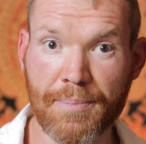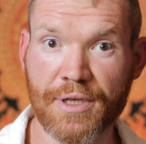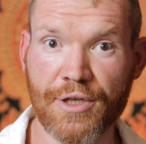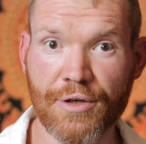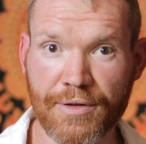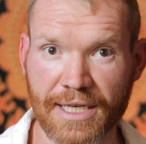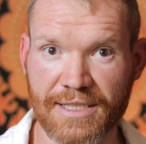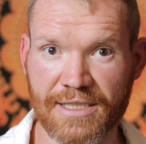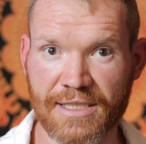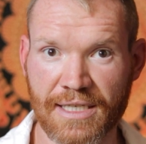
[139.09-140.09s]
procure
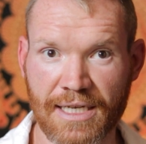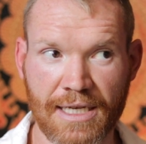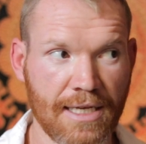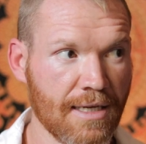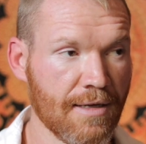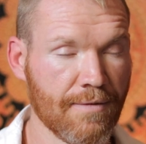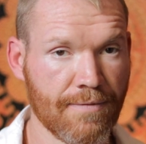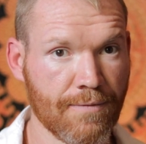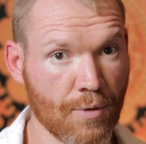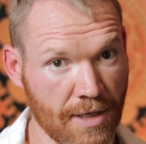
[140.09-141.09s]
this
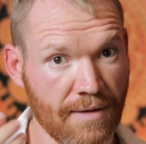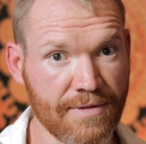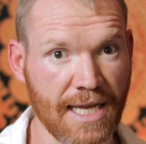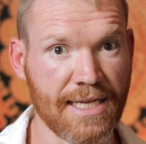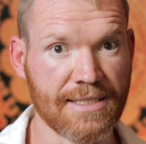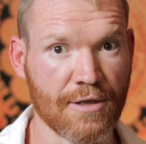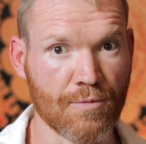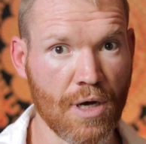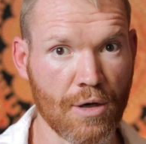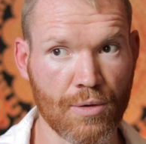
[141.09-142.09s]
for enough days in a
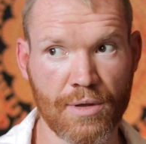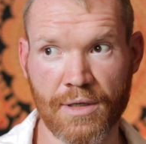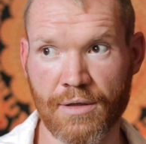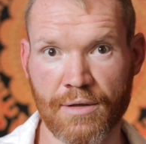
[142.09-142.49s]
row,